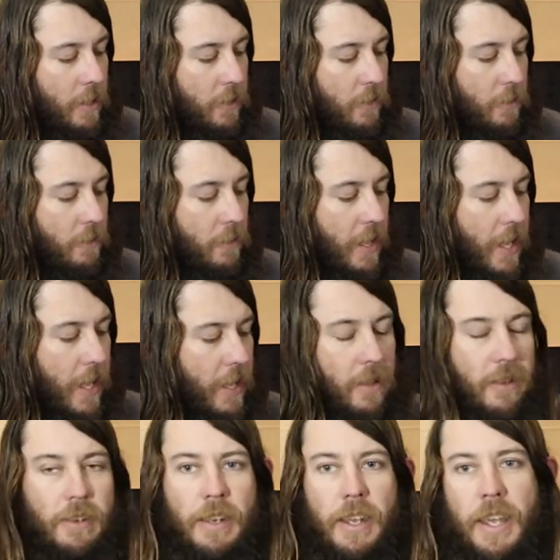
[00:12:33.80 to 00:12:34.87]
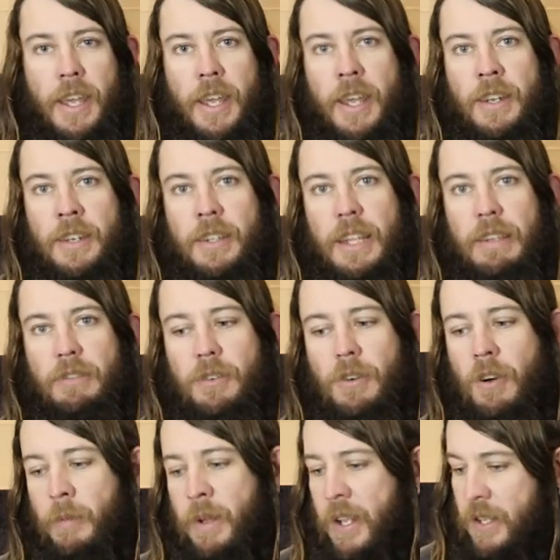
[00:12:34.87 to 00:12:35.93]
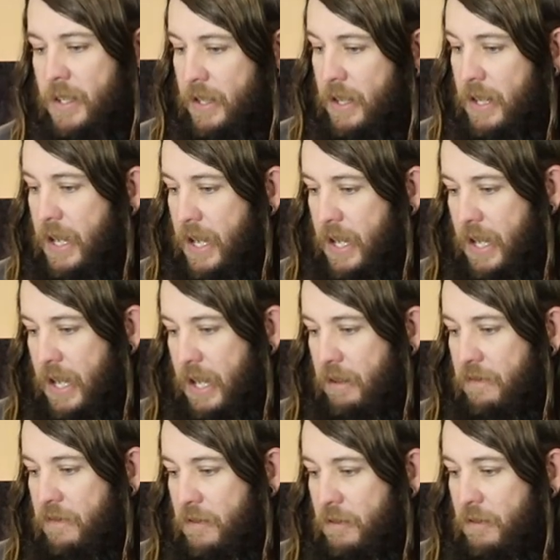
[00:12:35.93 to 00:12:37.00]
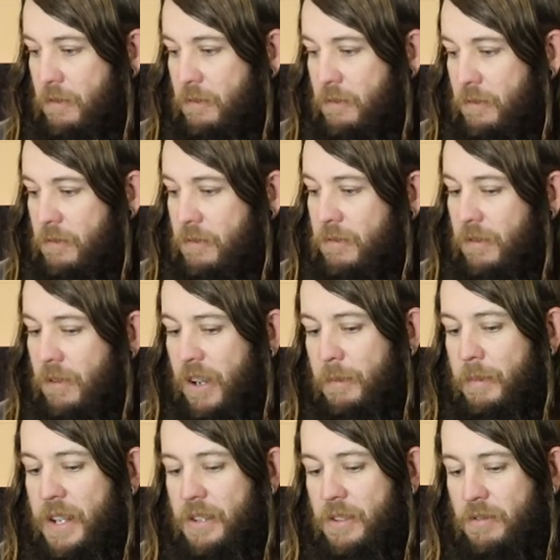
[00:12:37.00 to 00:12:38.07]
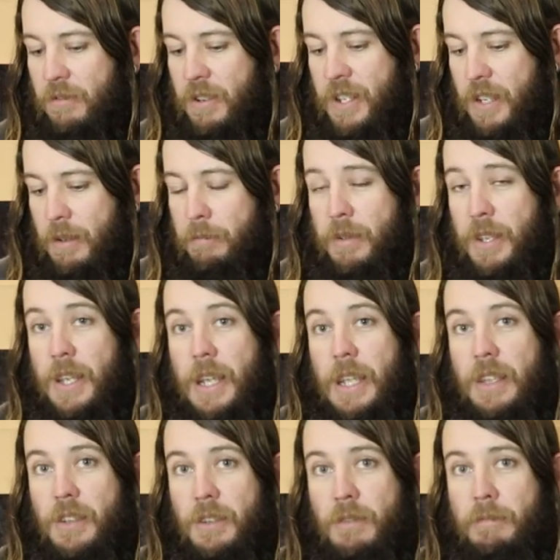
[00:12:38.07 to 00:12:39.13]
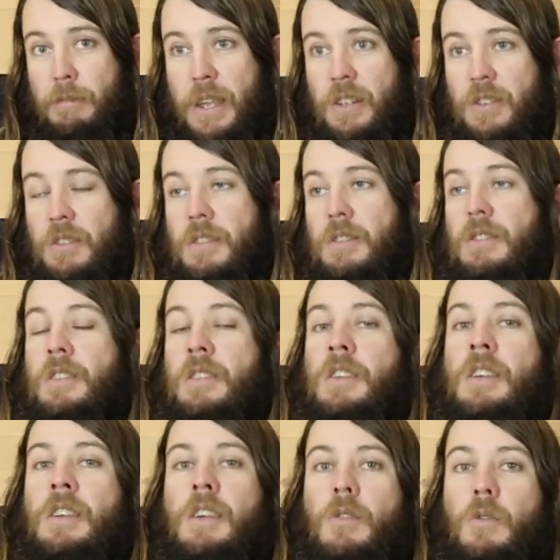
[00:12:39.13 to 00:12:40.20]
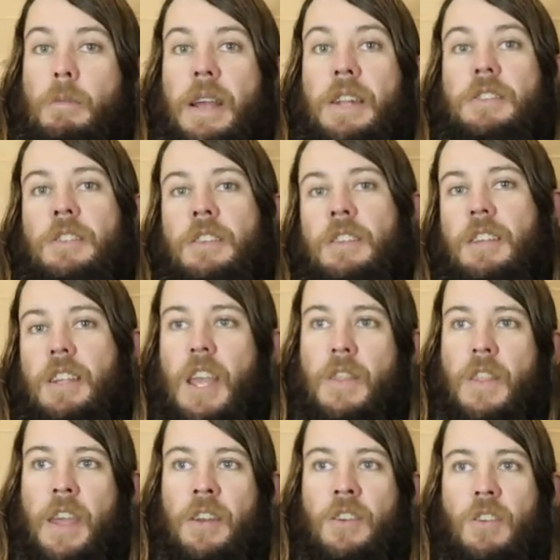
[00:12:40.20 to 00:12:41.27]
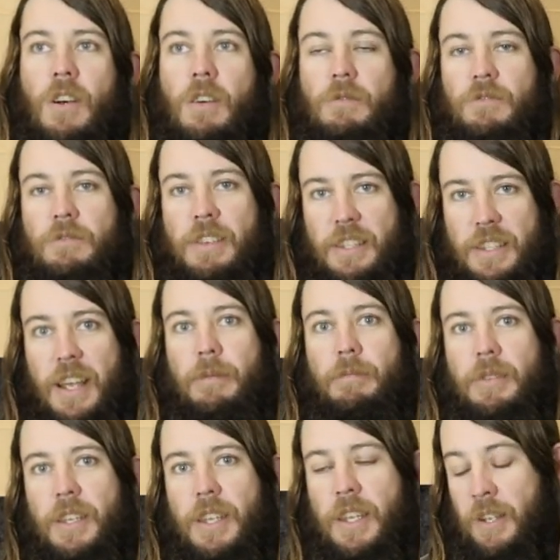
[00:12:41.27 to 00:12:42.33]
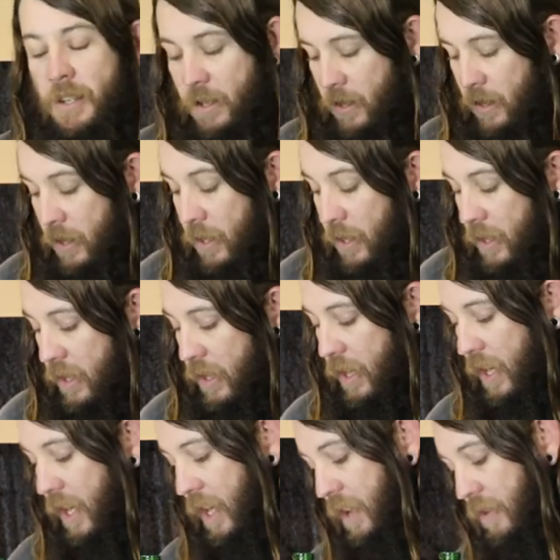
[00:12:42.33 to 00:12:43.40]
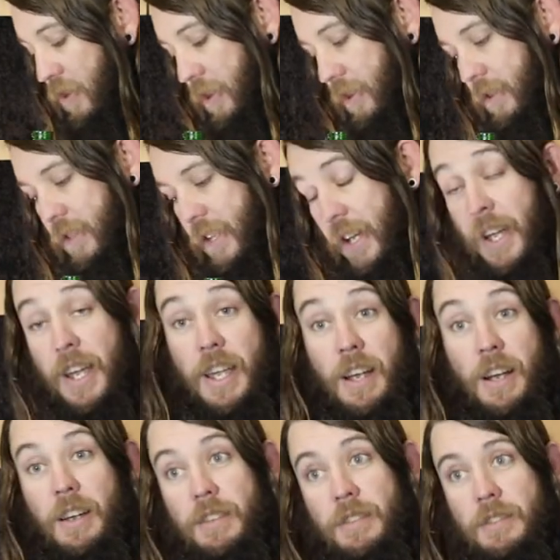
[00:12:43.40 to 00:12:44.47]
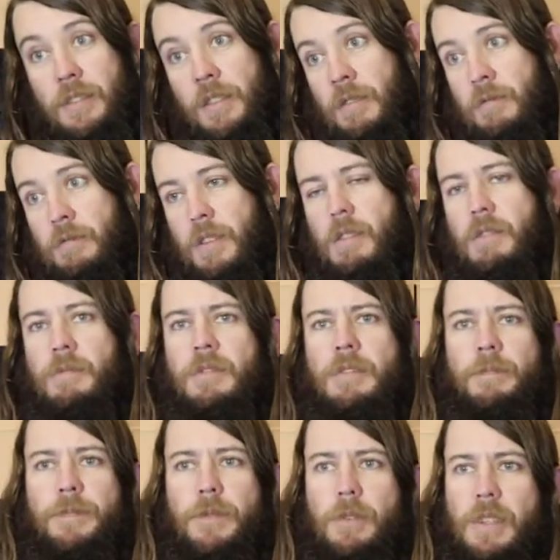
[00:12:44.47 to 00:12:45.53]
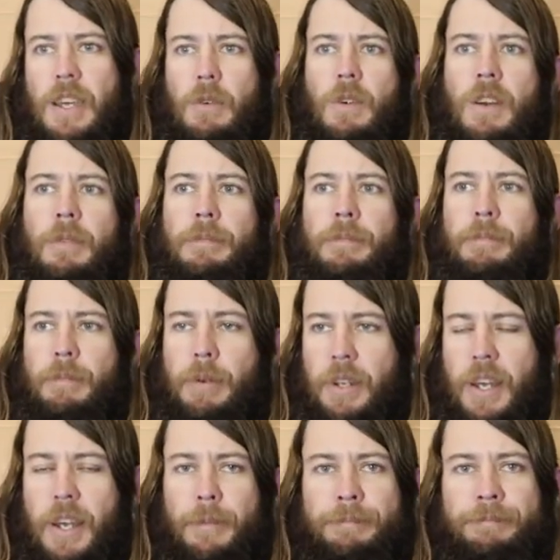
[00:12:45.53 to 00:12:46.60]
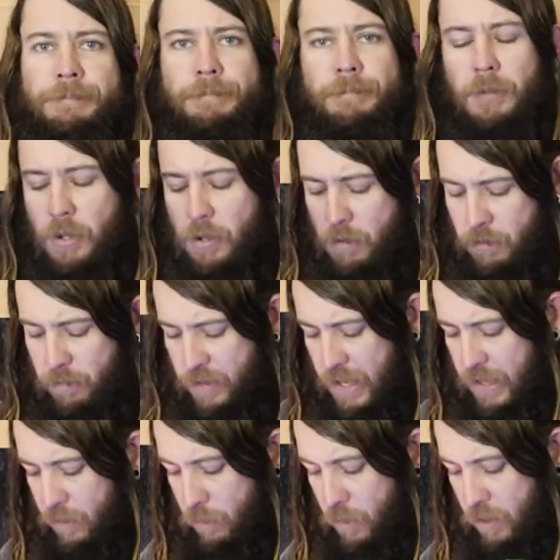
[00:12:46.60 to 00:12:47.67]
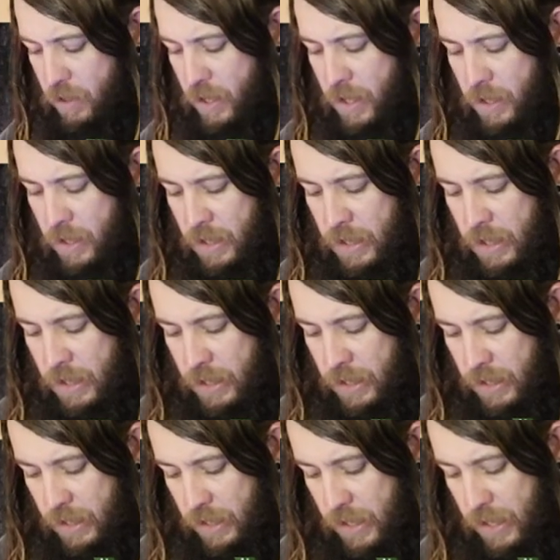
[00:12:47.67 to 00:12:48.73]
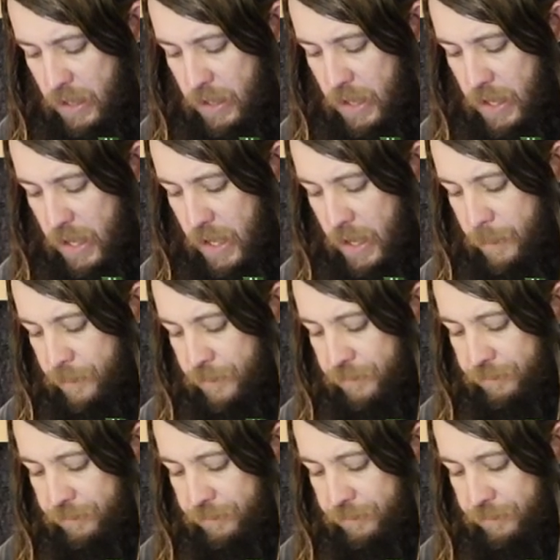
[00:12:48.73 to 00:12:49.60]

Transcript: do that. And leave a comment if you would like me to drink a beer that you've mentioned. We'll mention it and then I'll drink that beer. And you can say, hey, I just told him to do that one. But cool, thanks for watching. And there